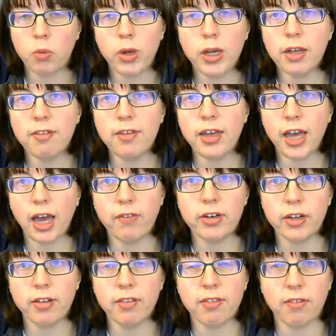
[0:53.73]
We can see
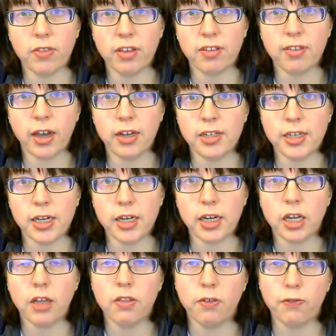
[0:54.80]
evidence of this
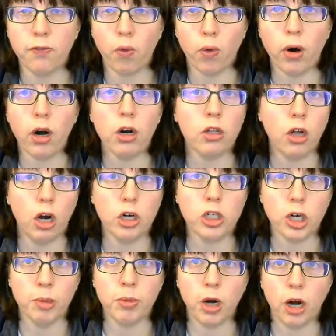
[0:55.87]
idea in the four
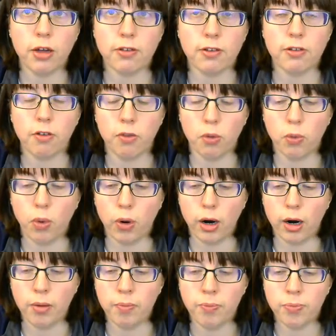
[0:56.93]
long-term causes of the
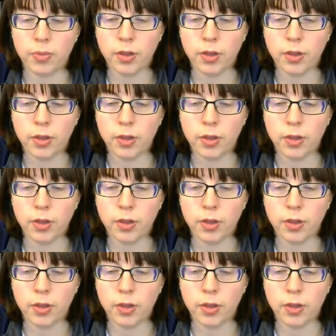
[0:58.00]
war.